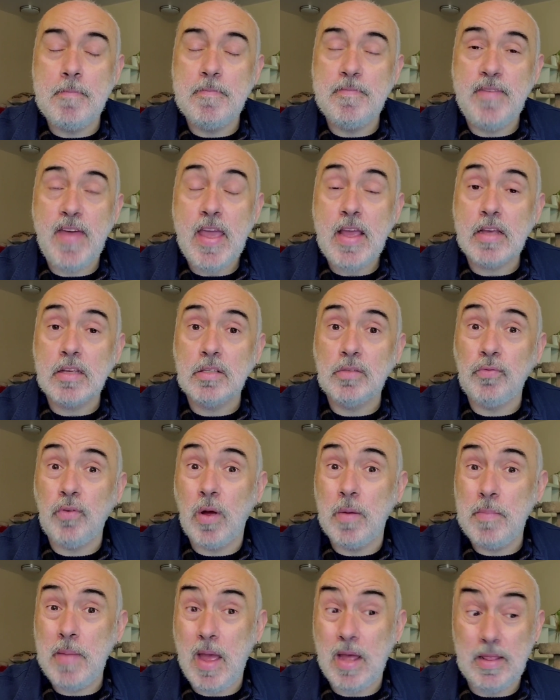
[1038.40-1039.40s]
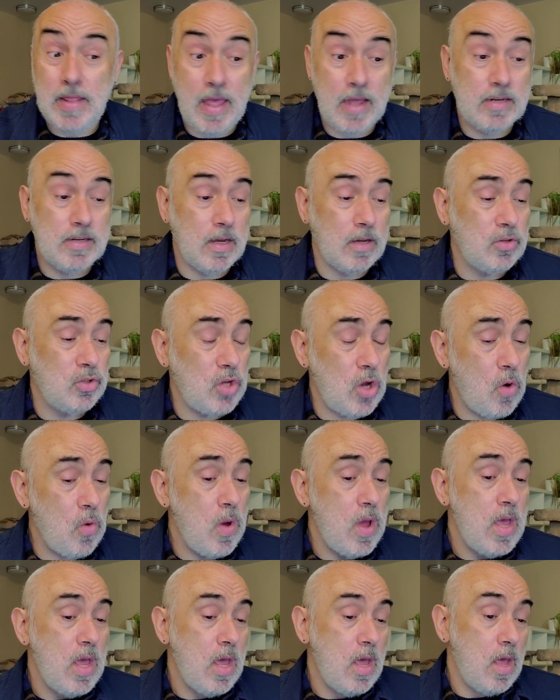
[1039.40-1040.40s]
Vegas from Atlanta.
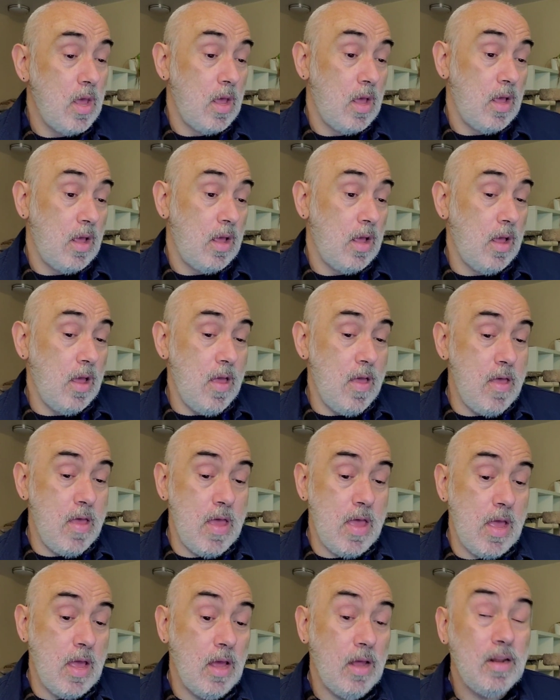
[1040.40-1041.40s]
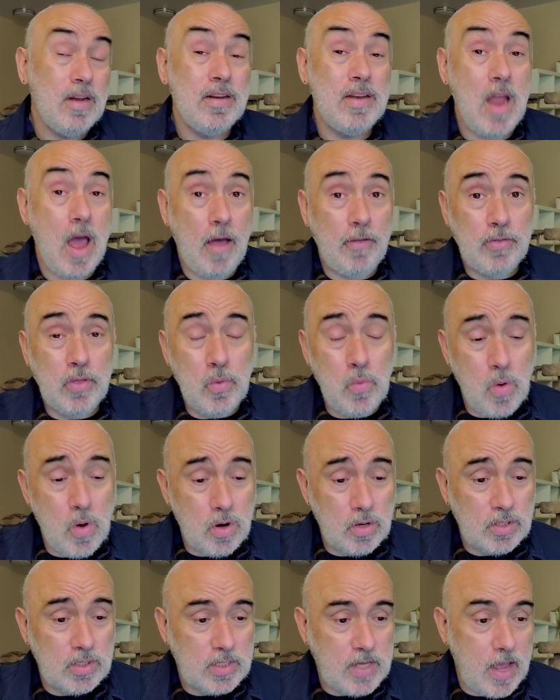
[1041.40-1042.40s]
So not the
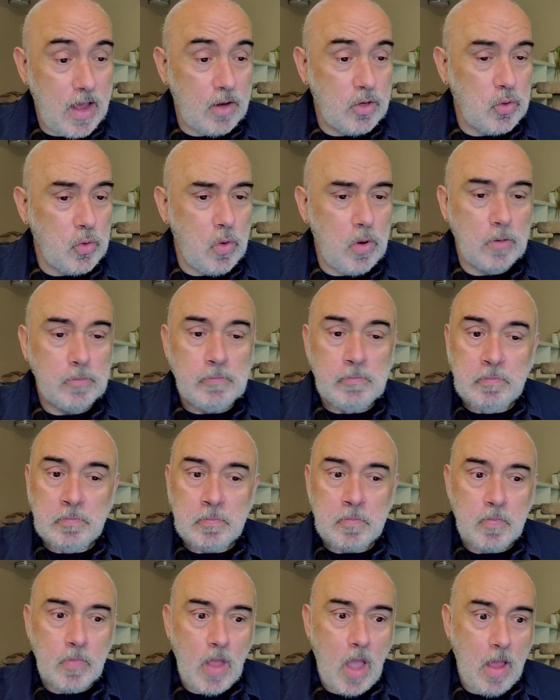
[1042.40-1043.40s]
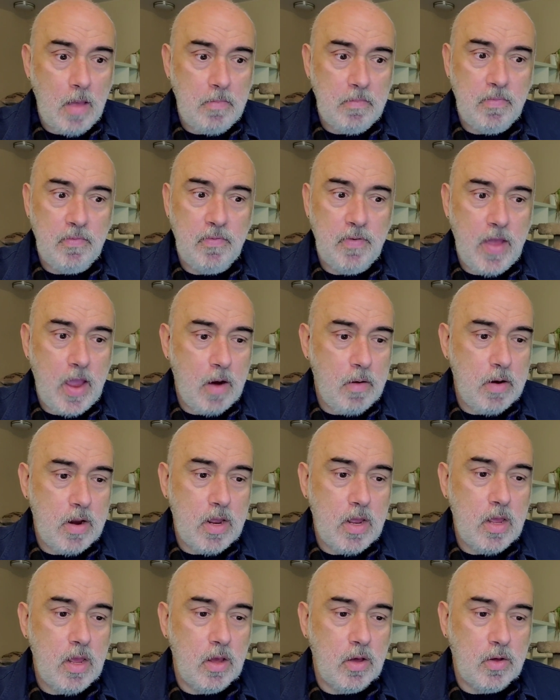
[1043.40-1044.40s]
worst schedule. I'm
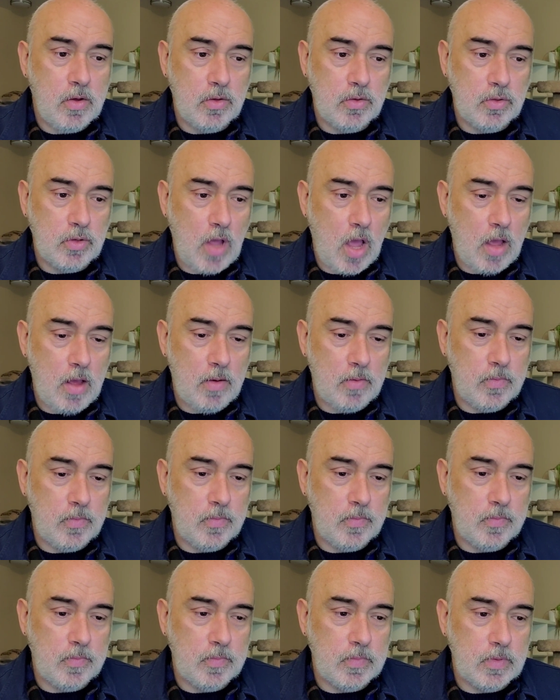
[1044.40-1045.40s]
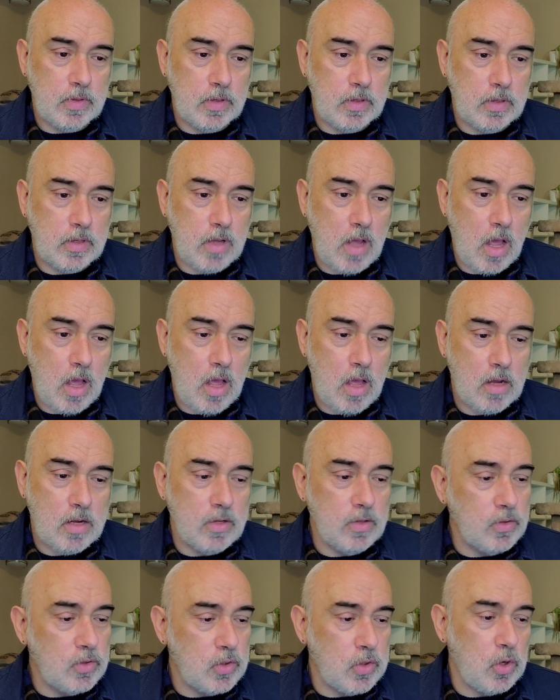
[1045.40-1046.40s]
very concerned
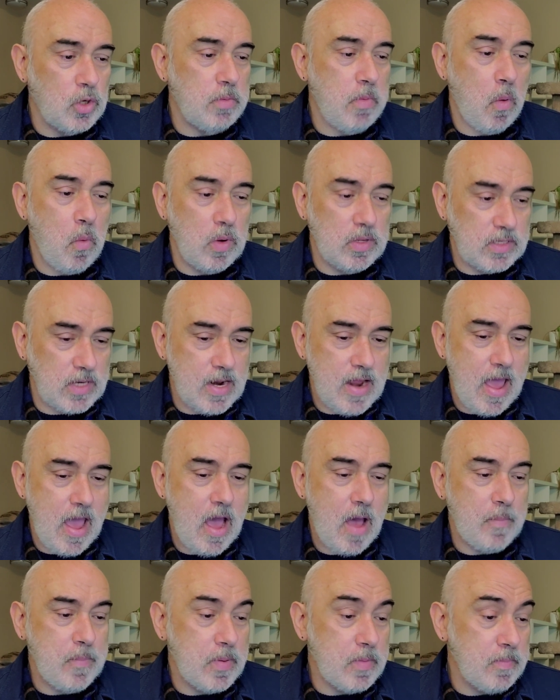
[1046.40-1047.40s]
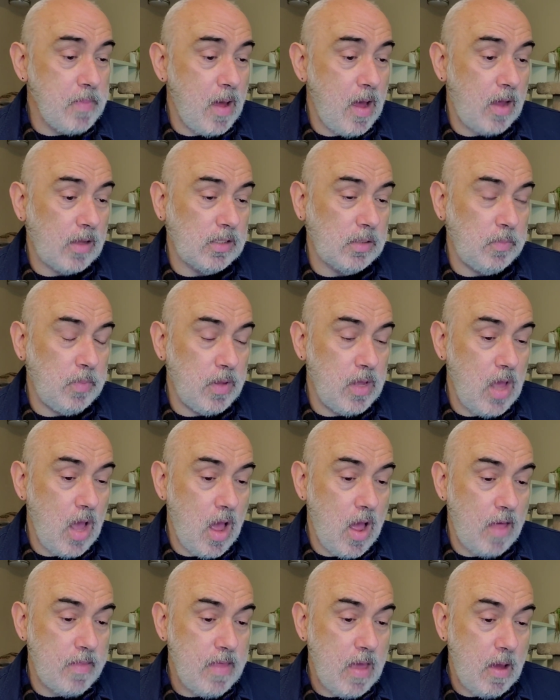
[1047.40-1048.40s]
about what's going to happen possibly
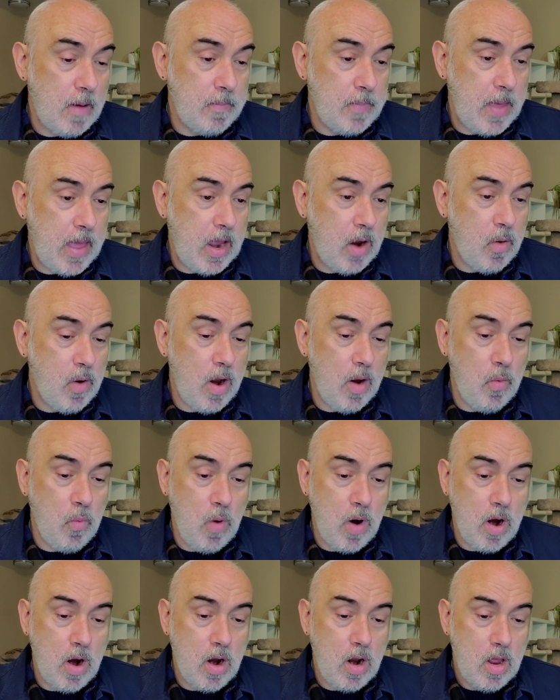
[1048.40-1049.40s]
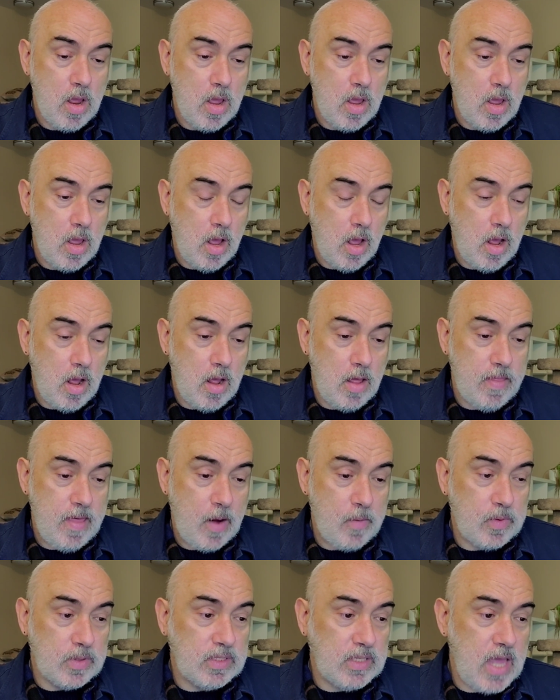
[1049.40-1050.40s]
on that pairing where
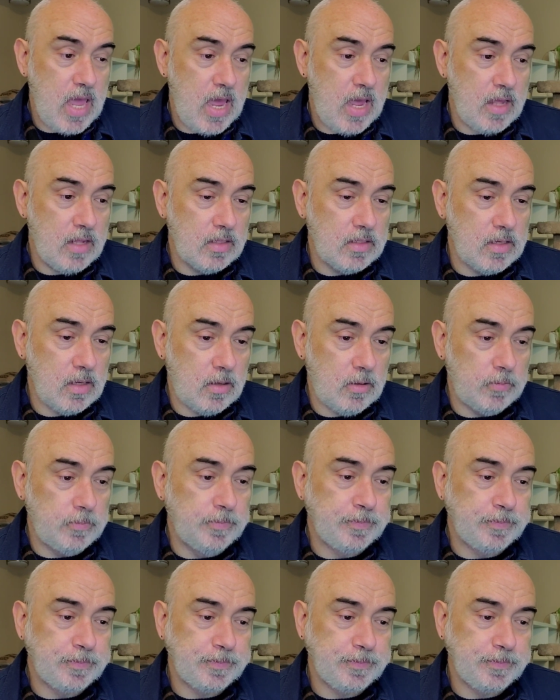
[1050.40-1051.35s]
that was canceled.